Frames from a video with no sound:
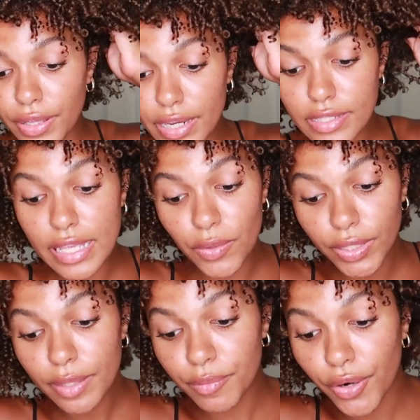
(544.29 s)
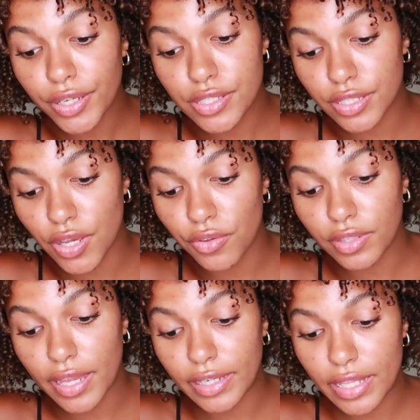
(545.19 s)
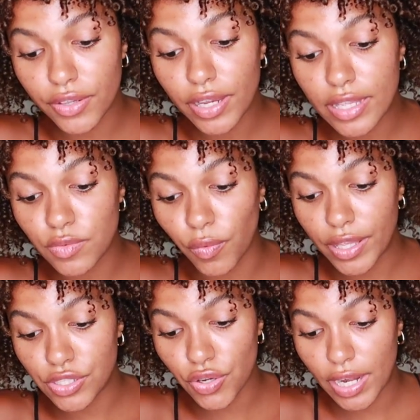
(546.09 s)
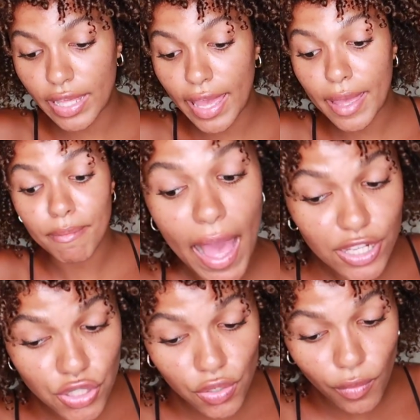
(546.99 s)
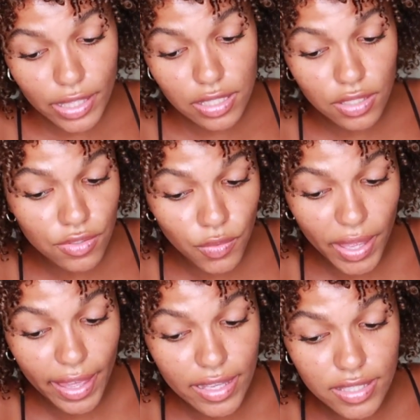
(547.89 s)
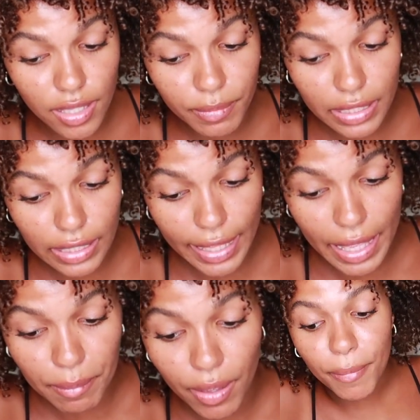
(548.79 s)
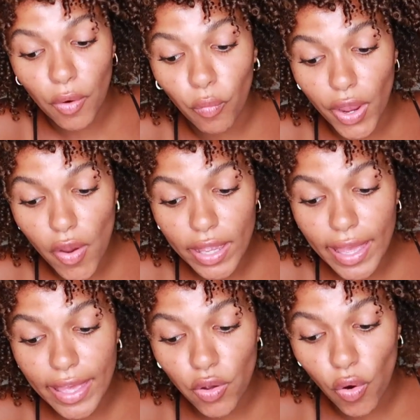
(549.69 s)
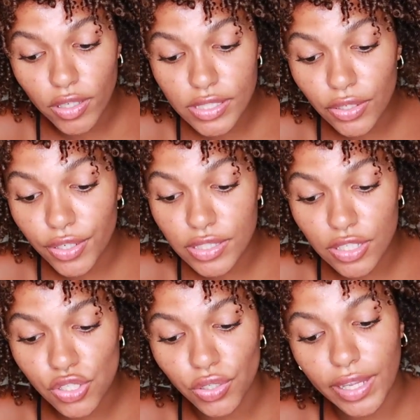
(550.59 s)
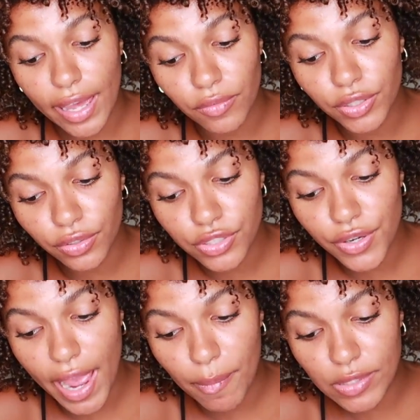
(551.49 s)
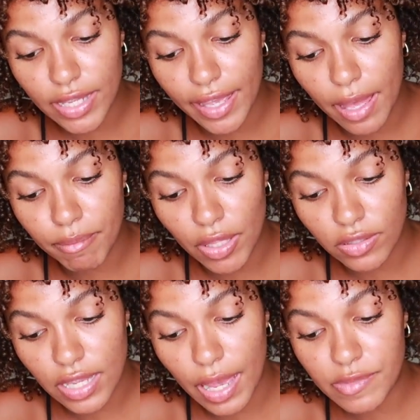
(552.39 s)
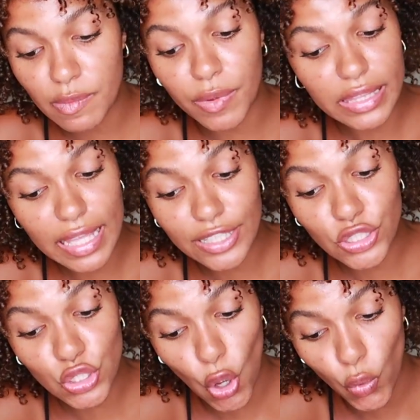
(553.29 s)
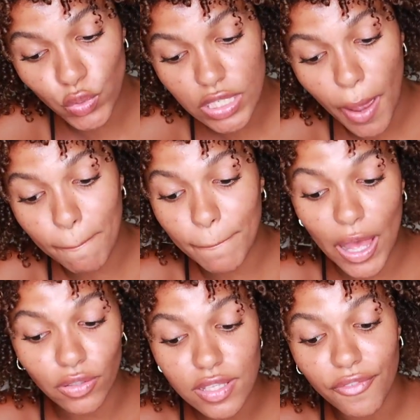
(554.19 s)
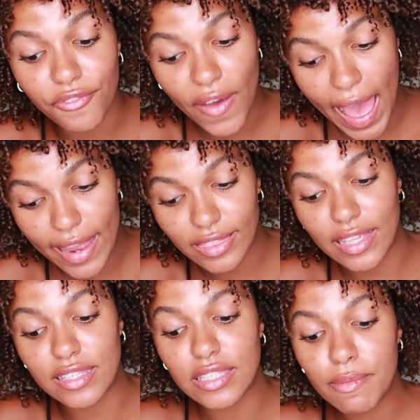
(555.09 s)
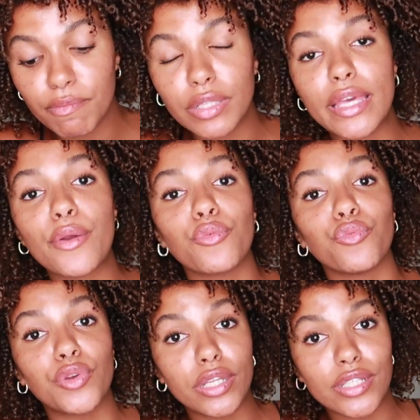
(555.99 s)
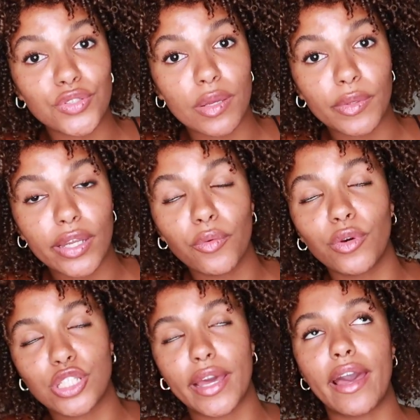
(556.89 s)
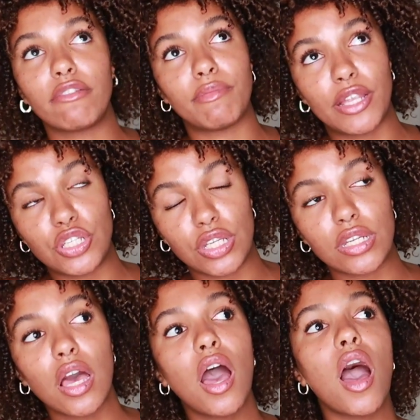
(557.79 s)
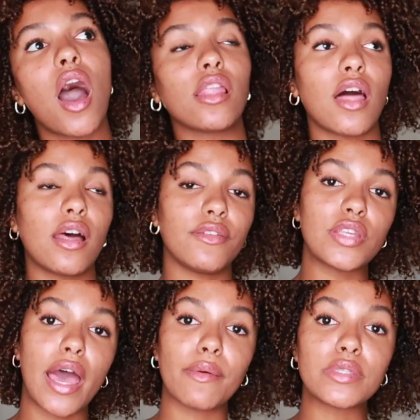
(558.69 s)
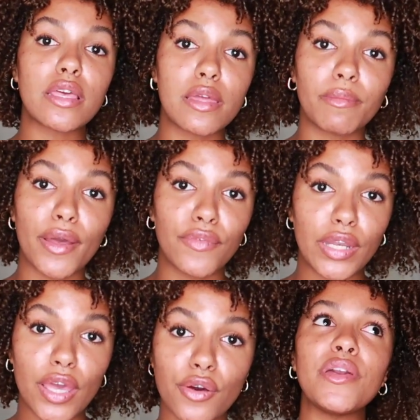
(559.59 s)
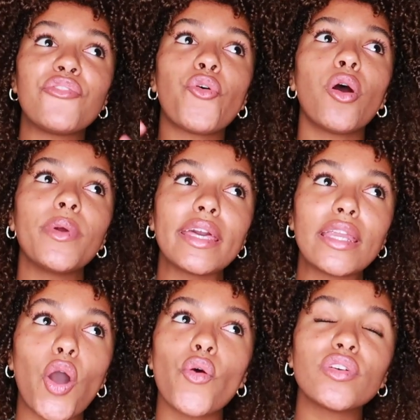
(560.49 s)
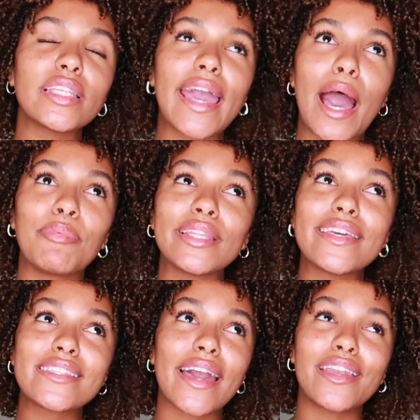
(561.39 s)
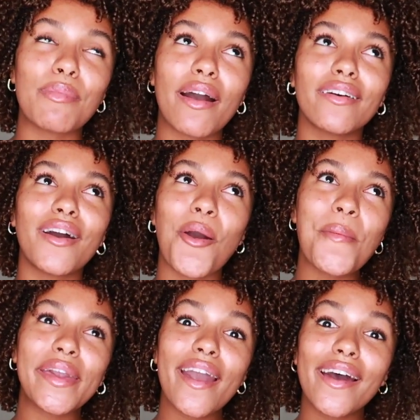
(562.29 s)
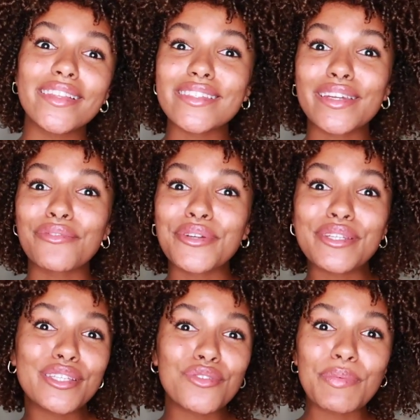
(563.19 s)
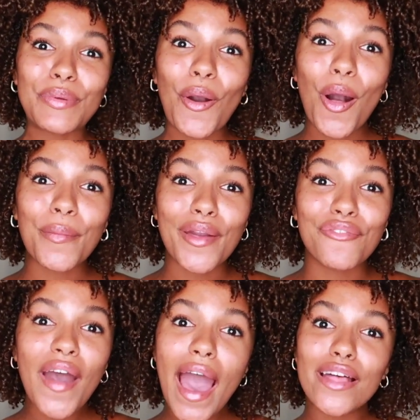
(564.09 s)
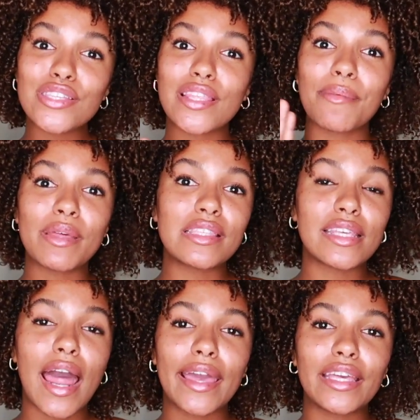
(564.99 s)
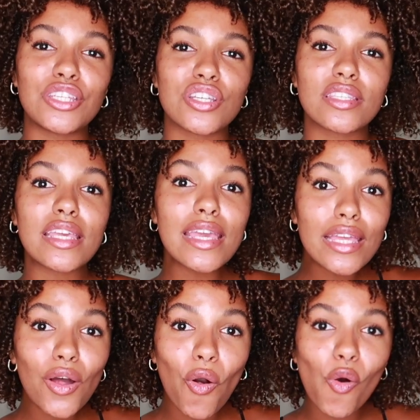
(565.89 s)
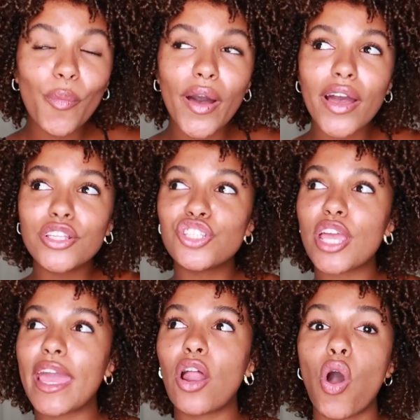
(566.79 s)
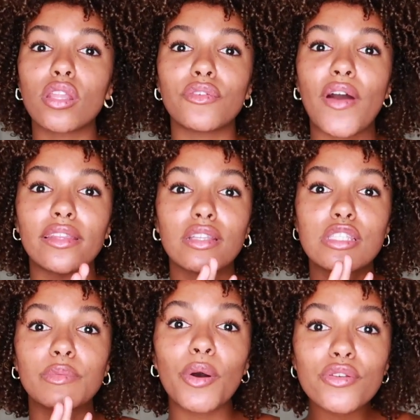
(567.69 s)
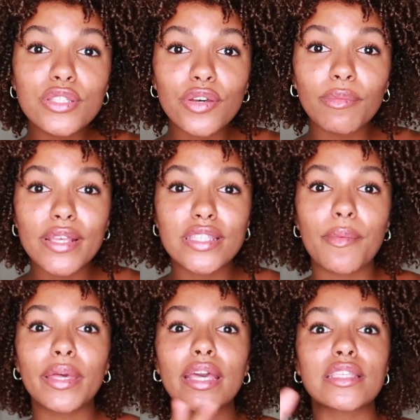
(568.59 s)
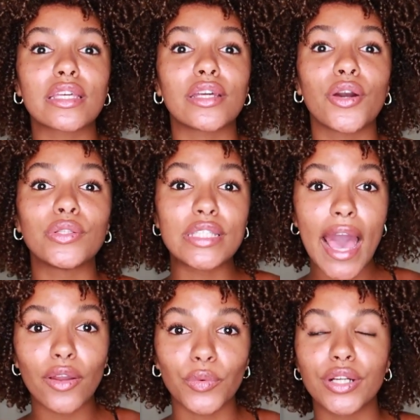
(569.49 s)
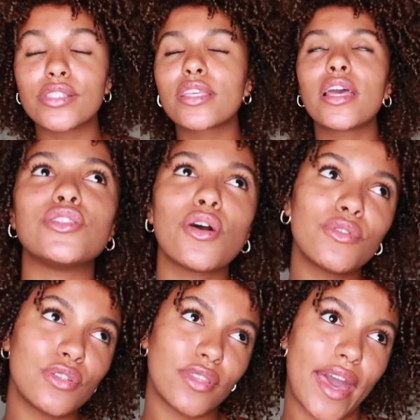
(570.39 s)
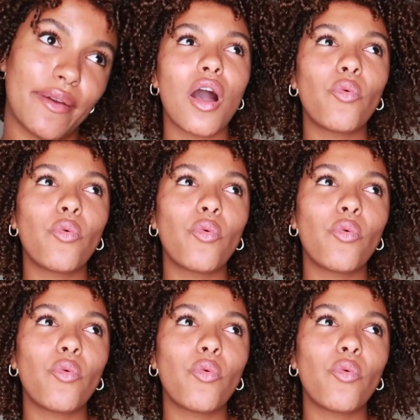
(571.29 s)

It is equally important to note that neither is waist training a magical way to lose weight as some claim, but wearing a corset or cincture can reduce your appetite at meal times, but they don't melt fat. They simply redistribute it, which I have mentioned a lot of times in my video. Before we get overly happily excited about, oh my god, it's gonna redistribute all my fat, so that means that I can just eat a whole bunch and all the fat that's supposed to go to my stomach is gonna go downwards. Don't do that.